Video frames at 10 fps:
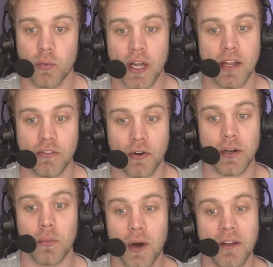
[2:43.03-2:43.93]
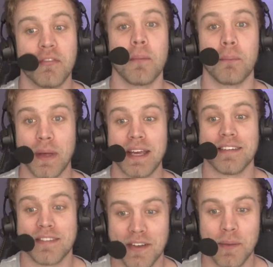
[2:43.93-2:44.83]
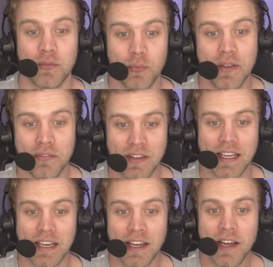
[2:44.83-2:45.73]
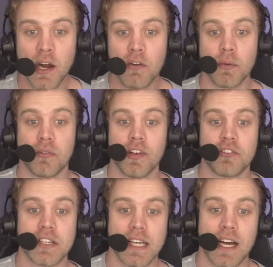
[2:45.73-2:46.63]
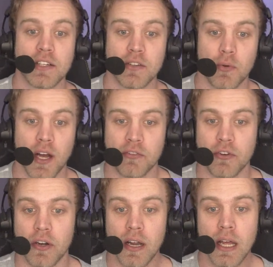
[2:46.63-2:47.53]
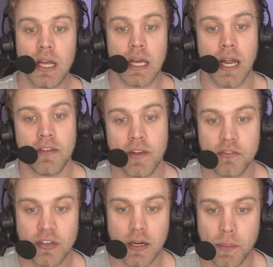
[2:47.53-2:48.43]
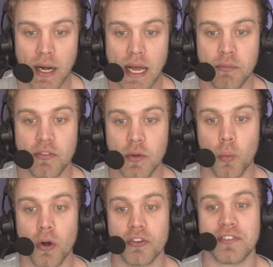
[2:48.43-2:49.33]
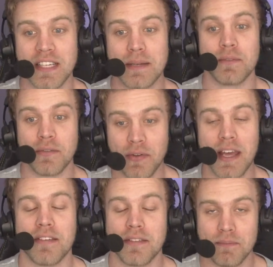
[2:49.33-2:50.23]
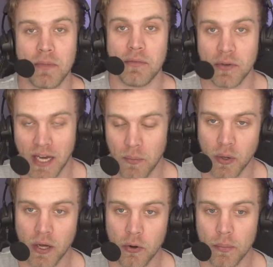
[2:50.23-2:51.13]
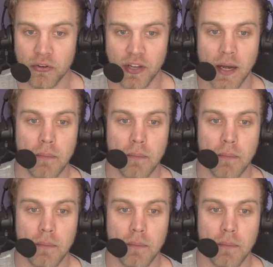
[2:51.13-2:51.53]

Radiance are in one of the biggest slumps we've seen from such a talented roster, and SSG are perhaps the worst team to face, if you're not at 100%.